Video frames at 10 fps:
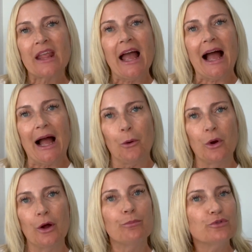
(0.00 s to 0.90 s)

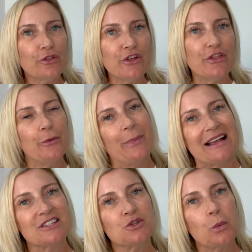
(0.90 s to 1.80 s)
our brother that
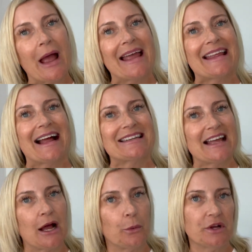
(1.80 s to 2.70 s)
passed away and
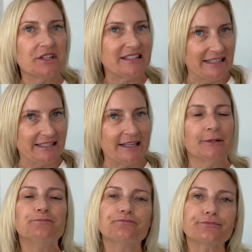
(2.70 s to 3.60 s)
our
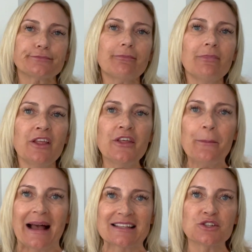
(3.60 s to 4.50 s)
sister
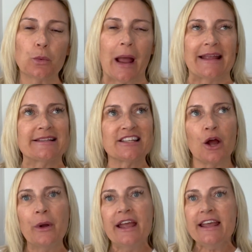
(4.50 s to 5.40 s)
that passed away.
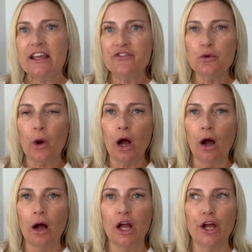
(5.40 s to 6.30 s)
So if you
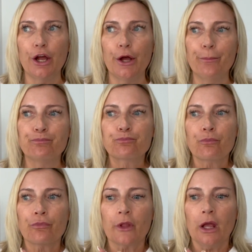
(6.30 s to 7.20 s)
are
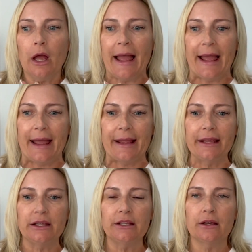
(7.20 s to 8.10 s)

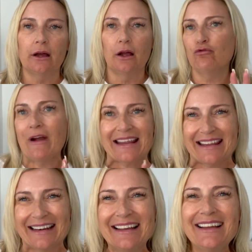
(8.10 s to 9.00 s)
a
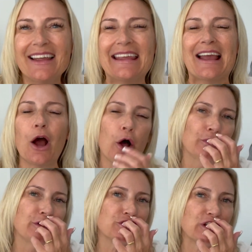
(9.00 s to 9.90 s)
regular here
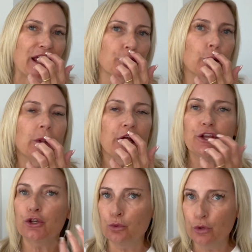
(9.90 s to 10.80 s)
on the channel,
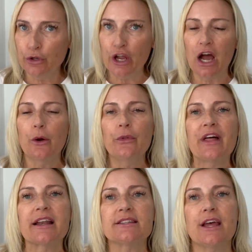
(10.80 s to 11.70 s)
you will know
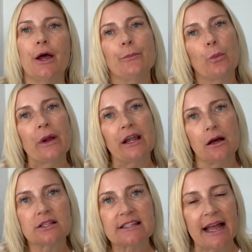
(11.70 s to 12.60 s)
that we
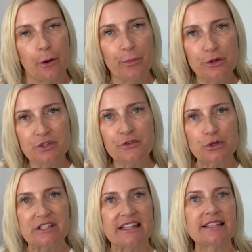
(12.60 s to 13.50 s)
lost our
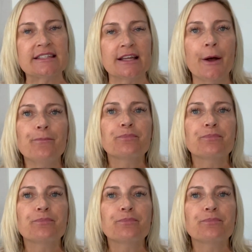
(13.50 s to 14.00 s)
beautiful sister